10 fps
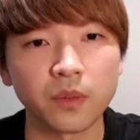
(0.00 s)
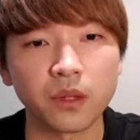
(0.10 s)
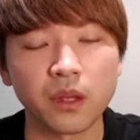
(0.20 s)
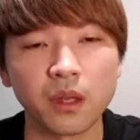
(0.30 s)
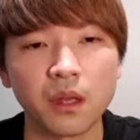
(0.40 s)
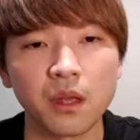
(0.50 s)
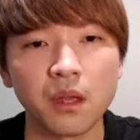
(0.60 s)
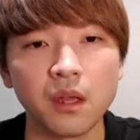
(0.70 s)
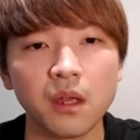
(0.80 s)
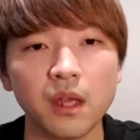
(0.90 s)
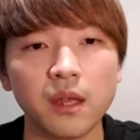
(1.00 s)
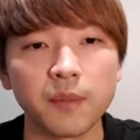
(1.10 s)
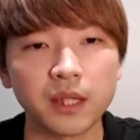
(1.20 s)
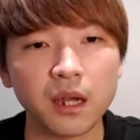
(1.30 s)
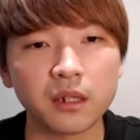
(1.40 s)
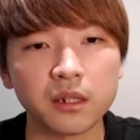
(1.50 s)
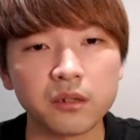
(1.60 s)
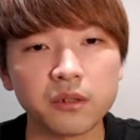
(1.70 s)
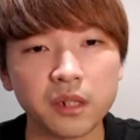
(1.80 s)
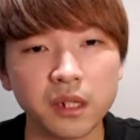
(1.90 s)
the development of the Demae-can
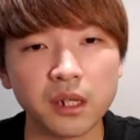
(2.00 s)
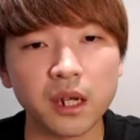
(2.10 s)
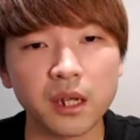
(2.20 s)
app.